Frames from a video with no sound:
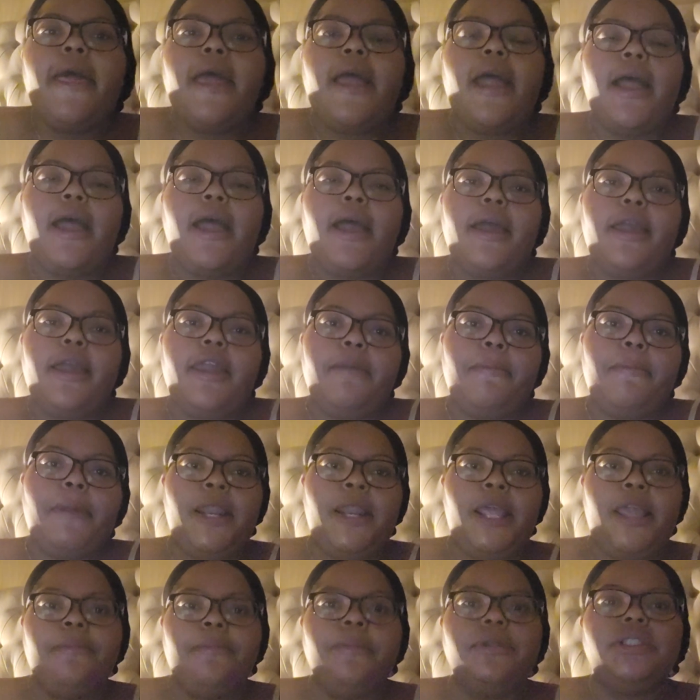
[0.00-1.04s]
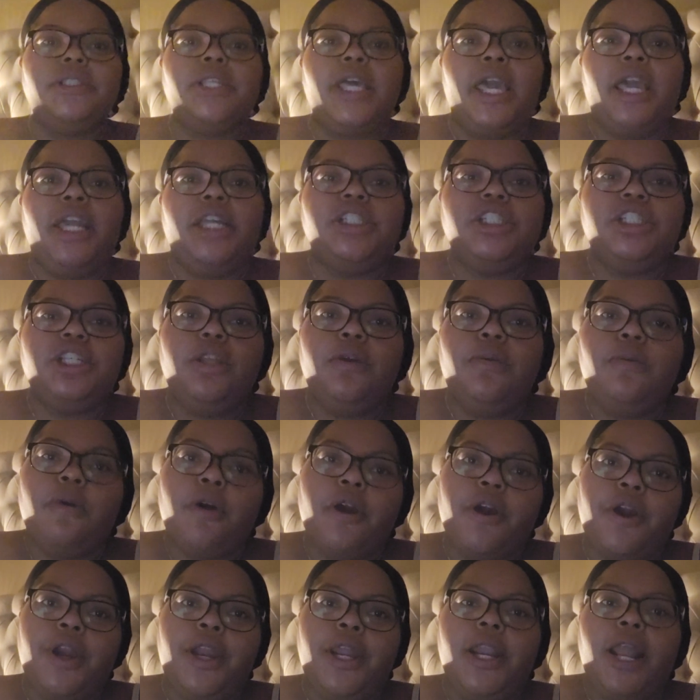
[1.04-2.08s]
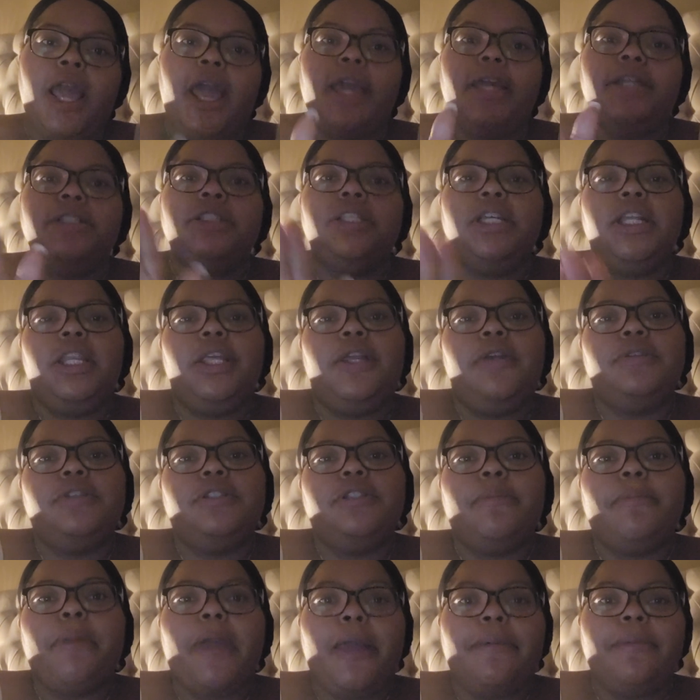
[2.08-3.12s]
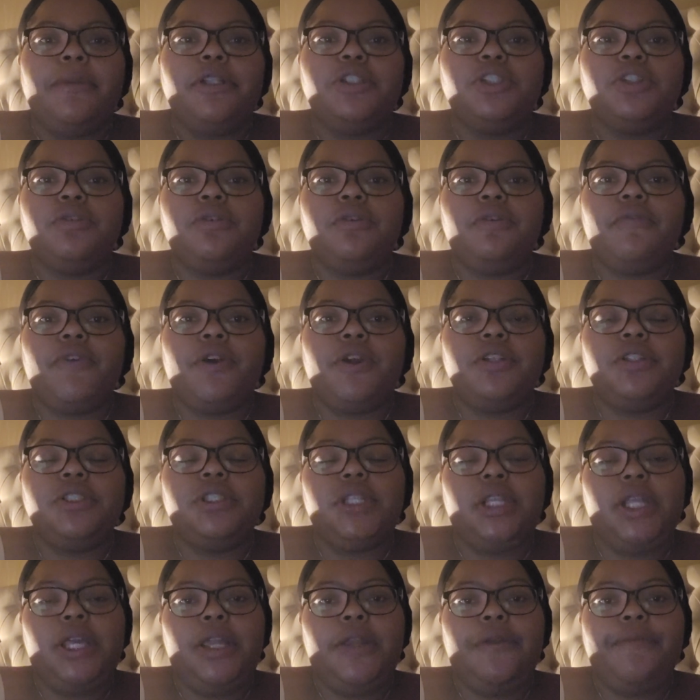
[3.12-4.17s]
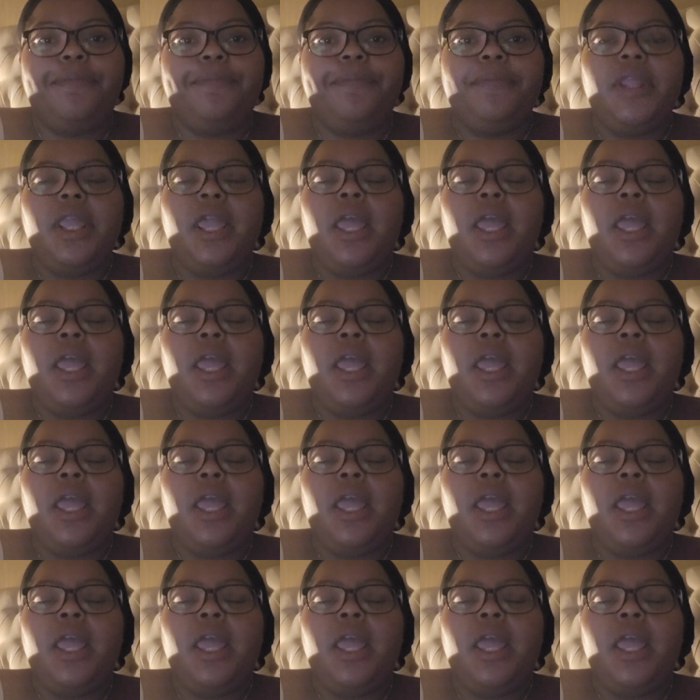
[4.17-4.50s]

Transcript: Hi, my name is Ashley Warren. I attend Houston Baptist University.